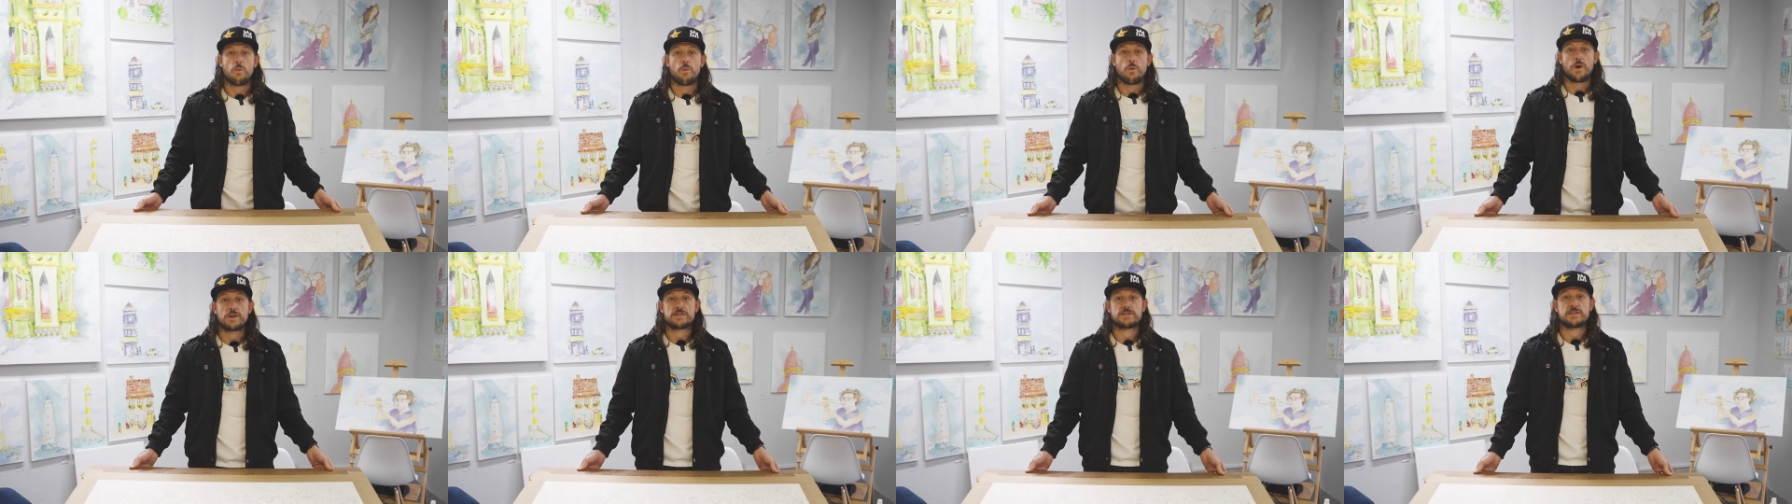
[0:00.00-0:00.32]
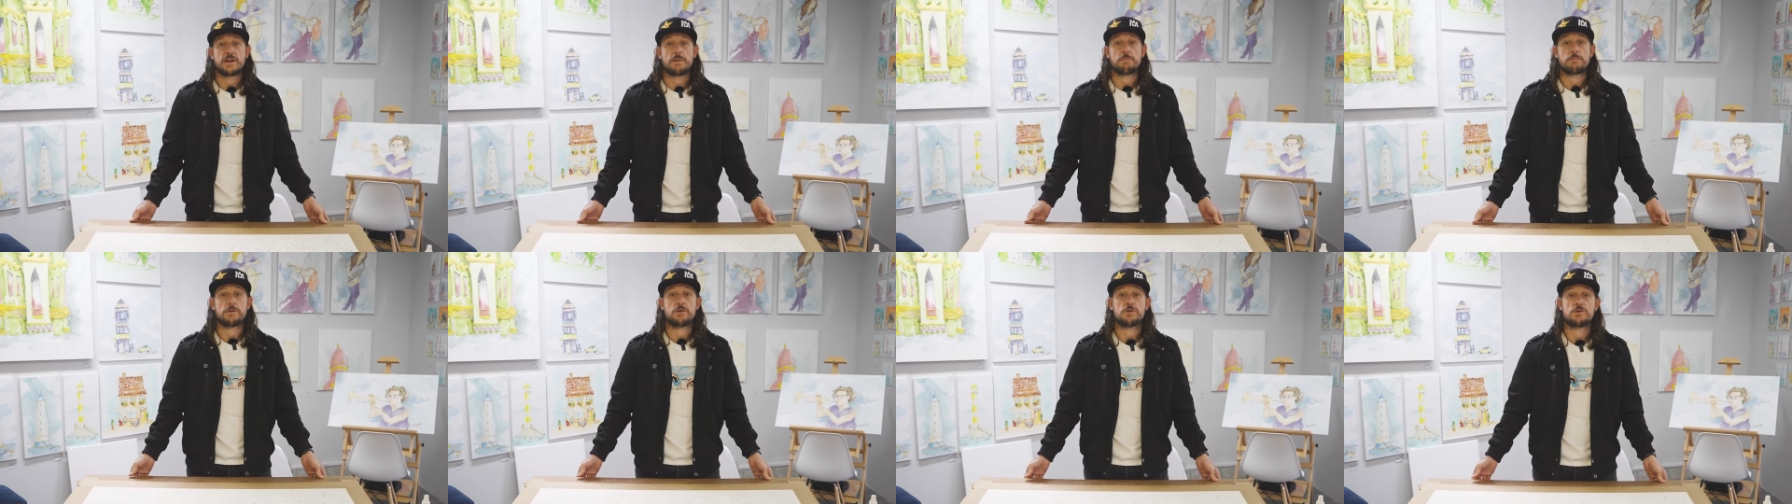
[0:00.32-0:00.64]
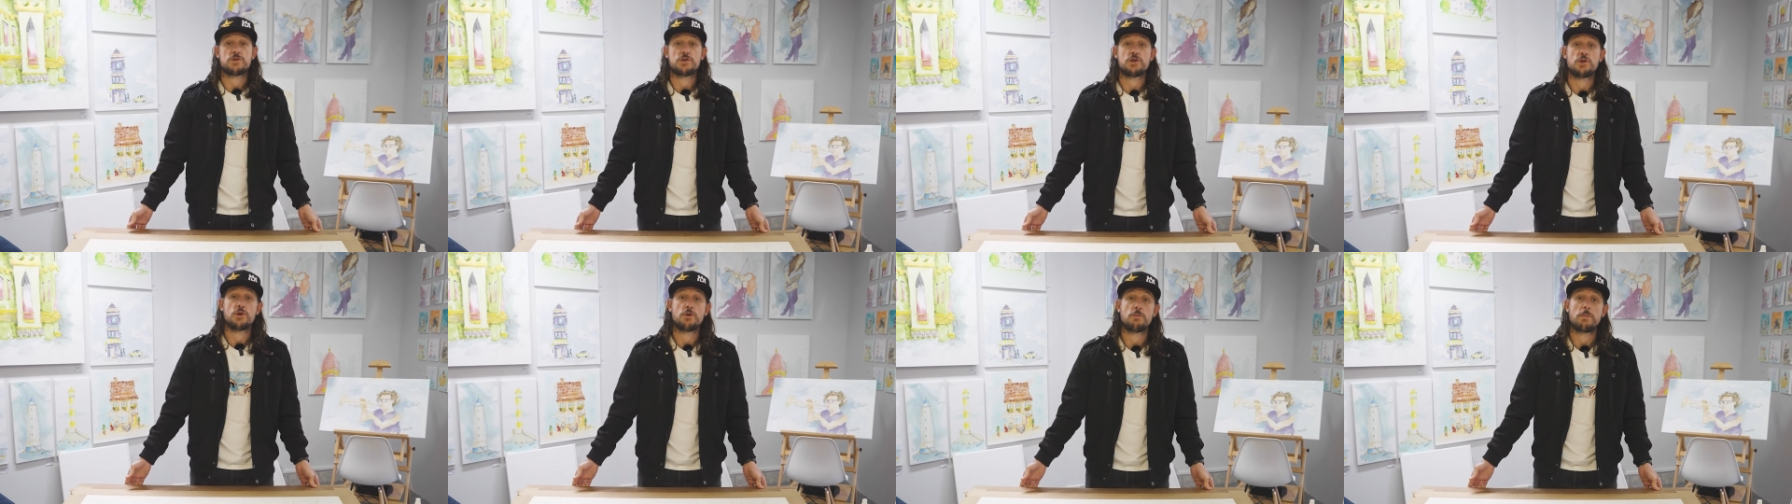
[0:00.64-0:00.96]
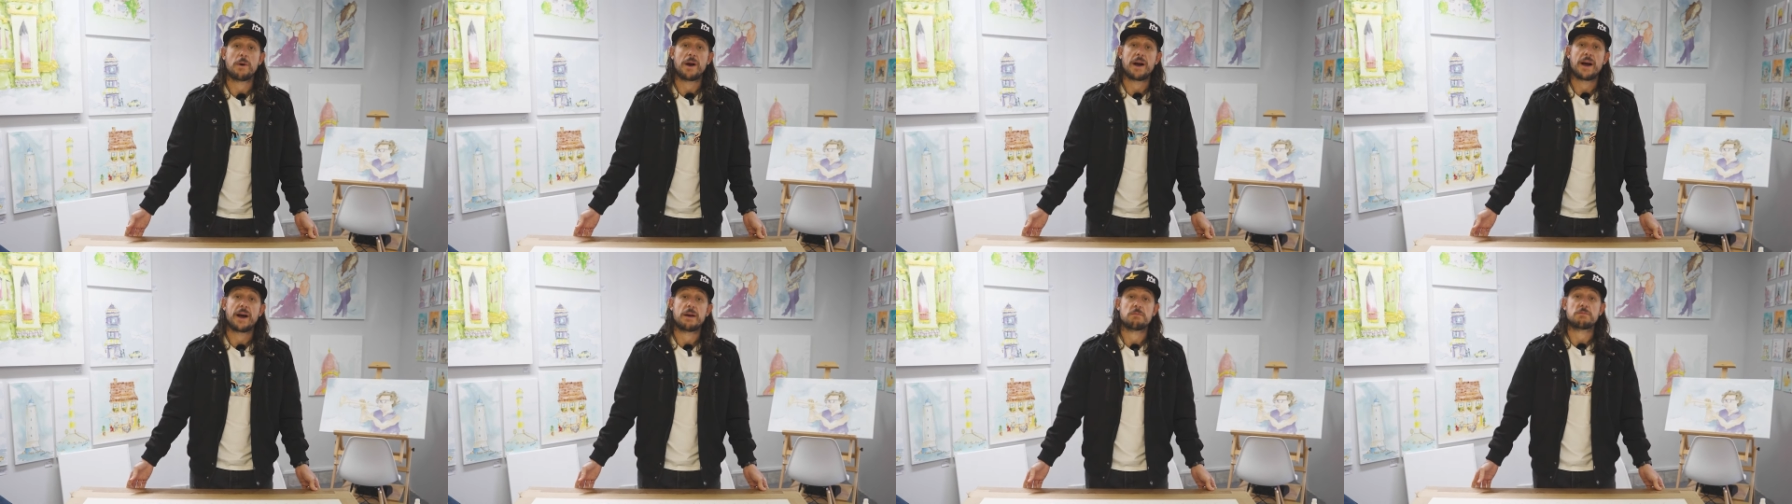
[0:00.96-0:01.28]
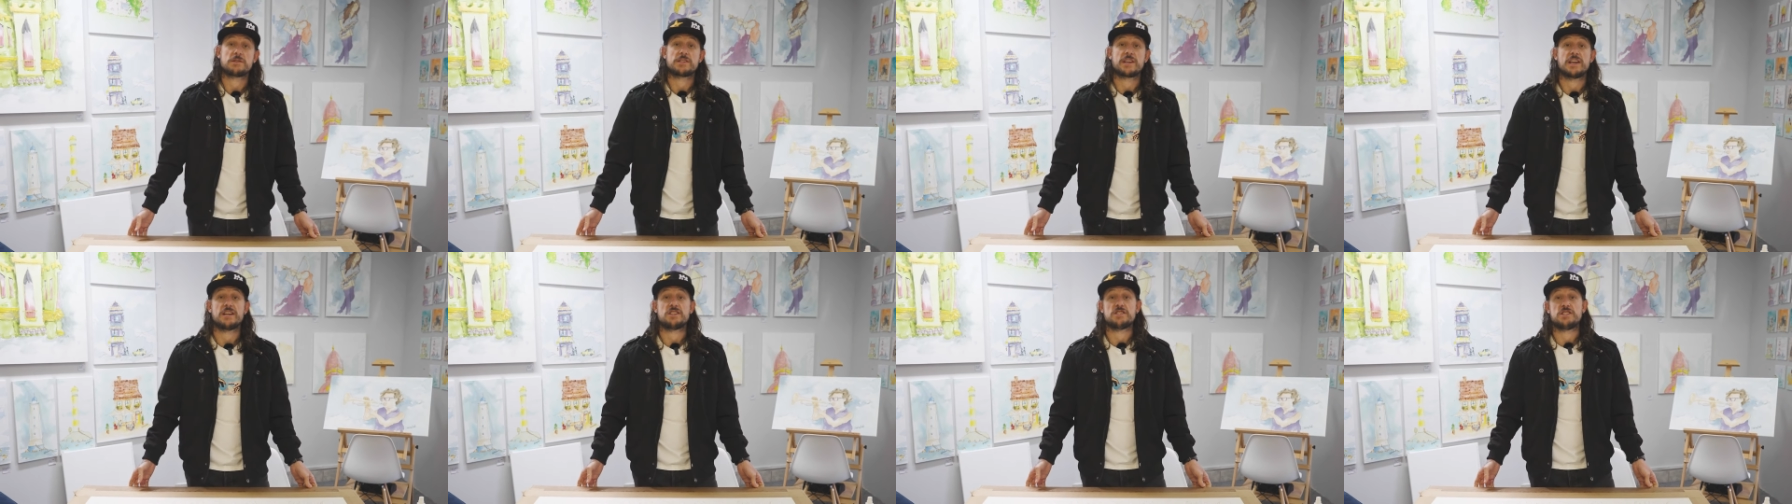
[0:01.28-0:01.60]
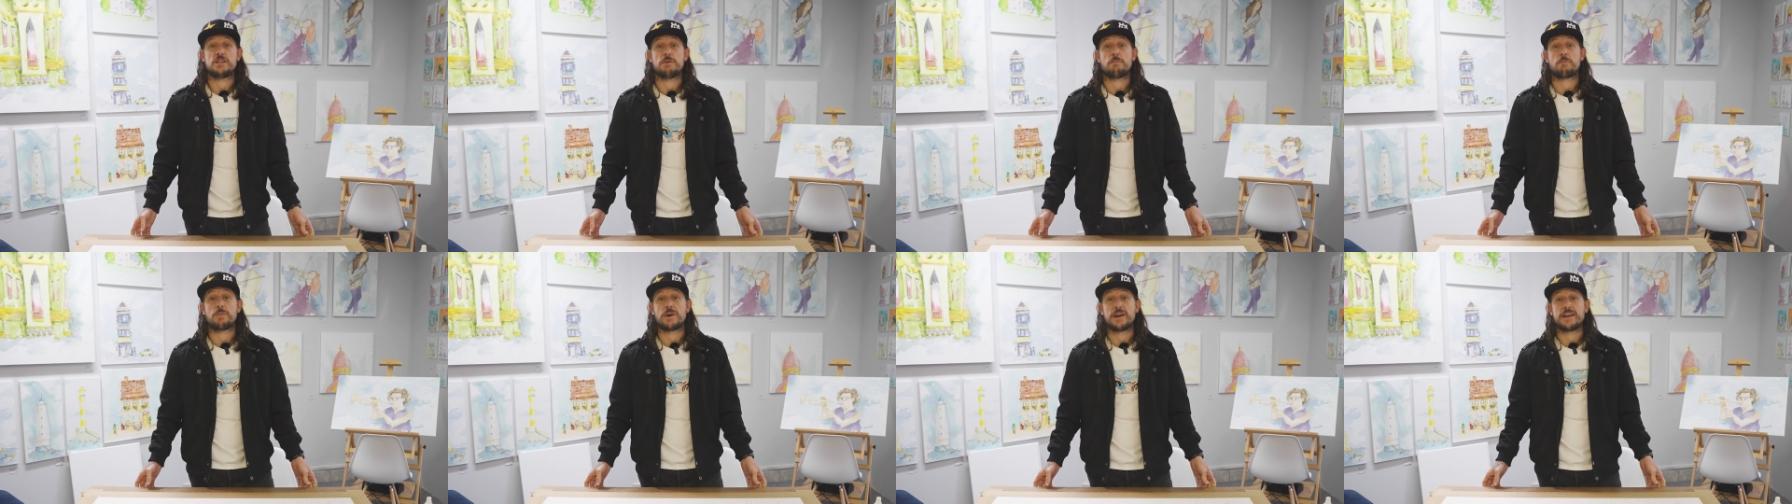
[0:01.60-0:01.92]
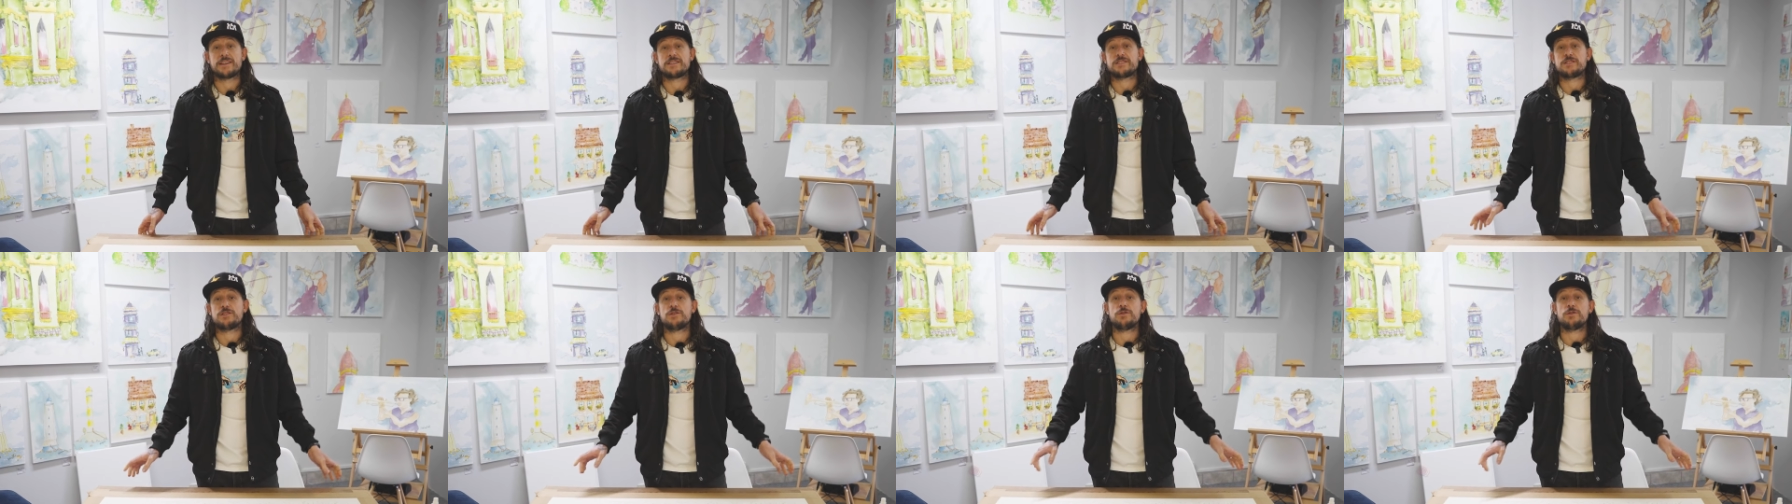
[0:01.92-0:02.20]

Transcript: What's up YouTube? I'm Sketchy Brett,